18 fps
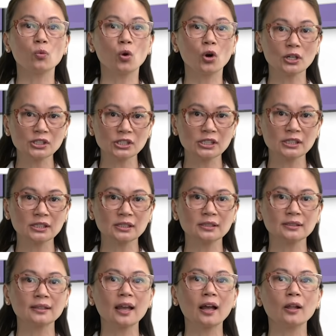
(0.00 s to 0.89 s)

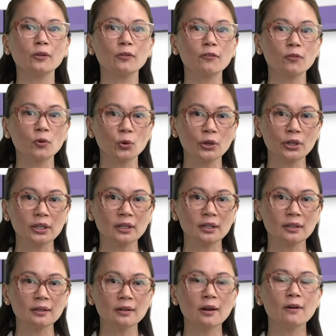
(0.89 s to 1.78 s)
Washington,
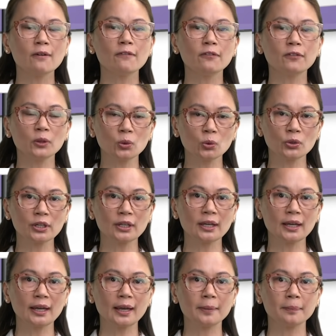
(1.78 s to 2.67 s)
California,
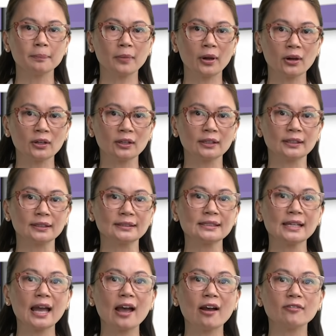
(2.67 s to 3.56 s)
Florida, and
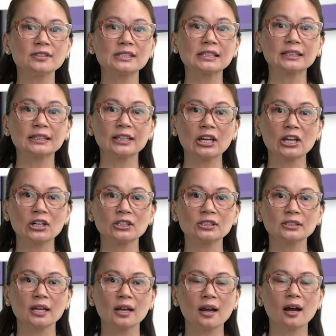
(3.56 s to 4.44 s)
Maryland have
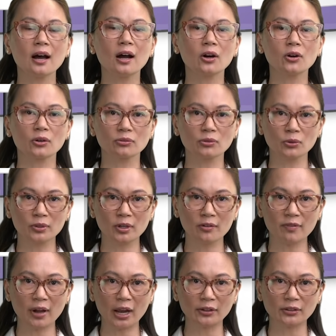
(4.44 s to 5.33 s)
declared a
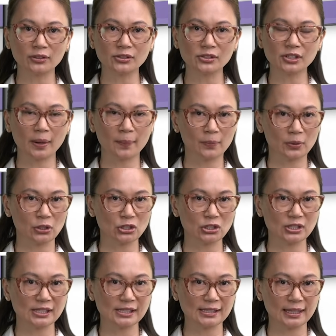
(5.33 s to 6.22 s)
coronavirus
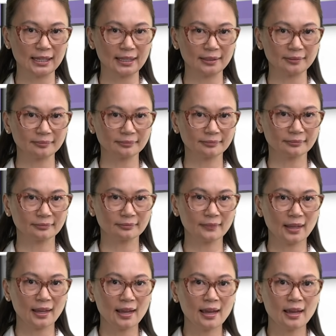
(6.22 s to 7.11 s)
emergency.
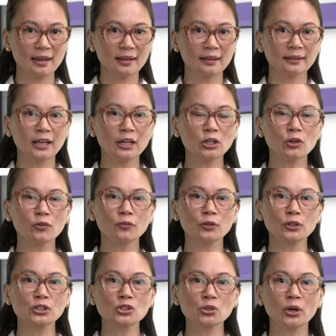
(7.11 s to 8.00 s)
Thank you
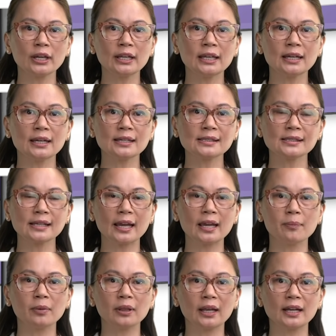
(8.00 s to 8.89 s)
for joining us.
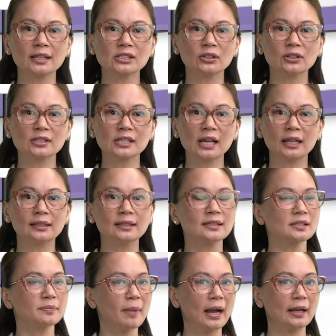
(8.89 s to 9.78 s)
I am Eliza
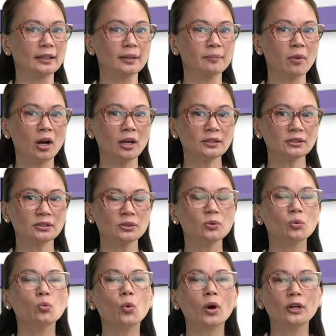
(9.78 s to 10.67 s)
Gonzalez-Manglikmot,
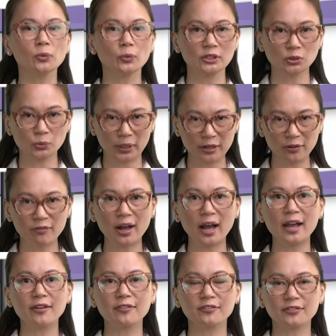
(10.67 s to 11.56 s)
1 with
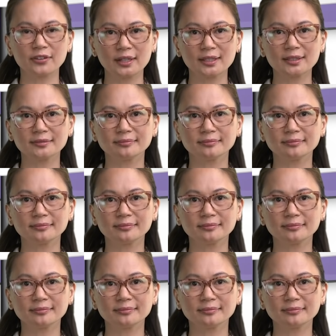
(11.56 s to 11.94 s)
25.